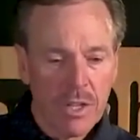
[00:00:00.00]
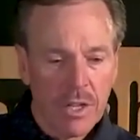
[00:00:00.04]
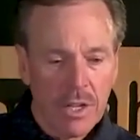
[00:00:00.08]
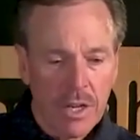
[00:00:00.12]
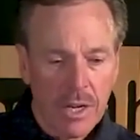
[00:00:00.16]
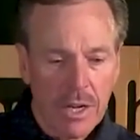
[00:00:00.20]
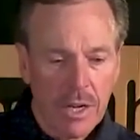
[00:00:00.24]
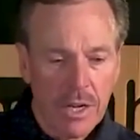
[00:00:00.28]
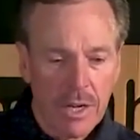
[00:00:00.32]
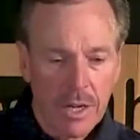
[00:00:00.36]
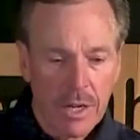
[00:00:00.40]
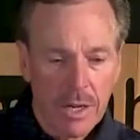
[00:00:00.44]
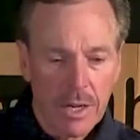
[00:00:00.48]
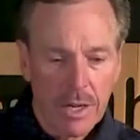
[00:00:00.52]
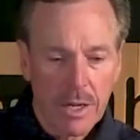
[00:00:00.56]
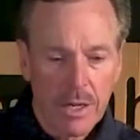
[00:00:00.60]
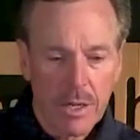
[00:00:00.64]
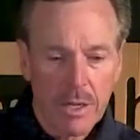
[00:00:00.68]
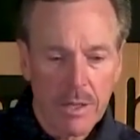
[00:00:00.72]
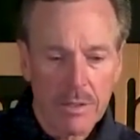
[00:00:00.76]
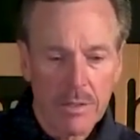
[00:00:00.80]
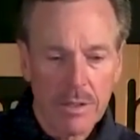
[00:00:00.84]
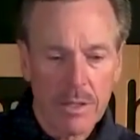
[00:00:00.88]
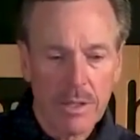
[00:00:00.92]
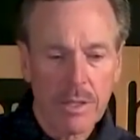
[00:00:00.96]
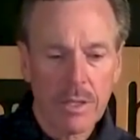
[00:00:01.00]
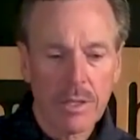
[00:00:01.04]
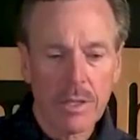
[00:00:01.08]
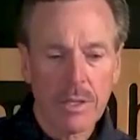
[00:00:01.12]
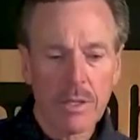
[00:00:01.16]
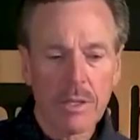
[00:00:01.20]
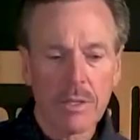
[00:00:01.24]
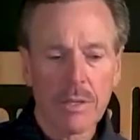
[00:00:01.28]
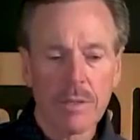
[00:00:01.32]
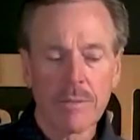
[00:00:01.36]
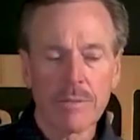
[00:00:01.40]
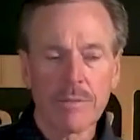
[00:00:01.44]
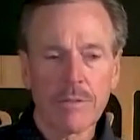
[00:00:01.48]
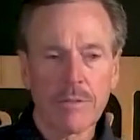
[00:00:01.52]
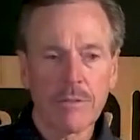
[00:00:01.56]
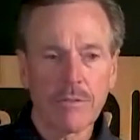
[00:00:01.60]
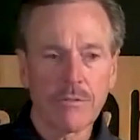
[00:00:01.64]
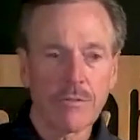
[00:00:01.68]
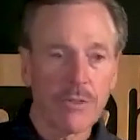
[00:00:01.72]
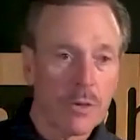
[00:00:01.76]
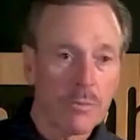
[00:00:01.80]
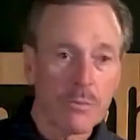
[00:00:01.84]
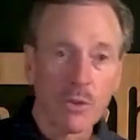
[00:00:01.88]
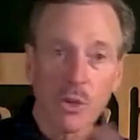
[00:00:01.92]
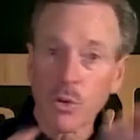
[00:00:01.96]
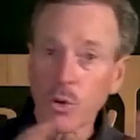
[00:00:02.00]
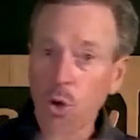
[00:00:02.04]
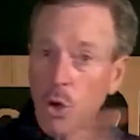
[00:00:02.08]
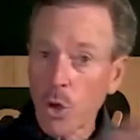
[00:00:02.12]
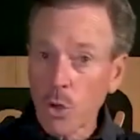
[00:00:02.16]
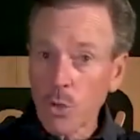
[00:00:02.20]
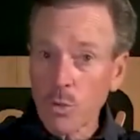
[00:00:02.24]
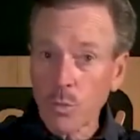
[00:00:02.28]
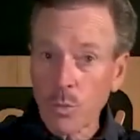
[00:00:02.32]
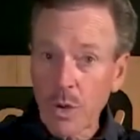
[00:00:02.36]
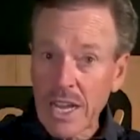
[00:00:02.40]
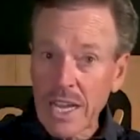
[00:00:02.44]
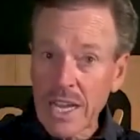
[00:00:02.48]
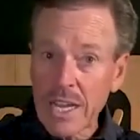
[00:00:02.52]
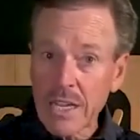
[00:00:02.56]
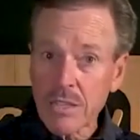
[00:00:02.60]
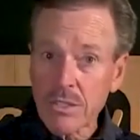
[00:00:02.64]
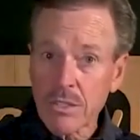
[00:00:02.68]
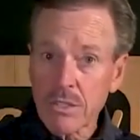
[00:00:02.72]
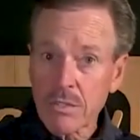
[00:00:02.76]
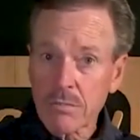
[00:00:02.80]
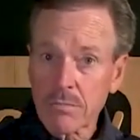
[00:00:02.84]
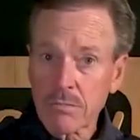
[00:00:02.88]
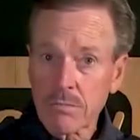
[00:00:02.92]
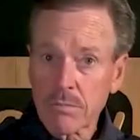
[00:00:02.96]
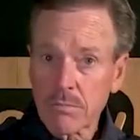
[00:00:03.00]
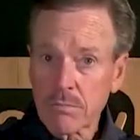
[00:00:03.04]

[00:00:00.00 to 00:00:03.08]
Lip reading: from your old ways.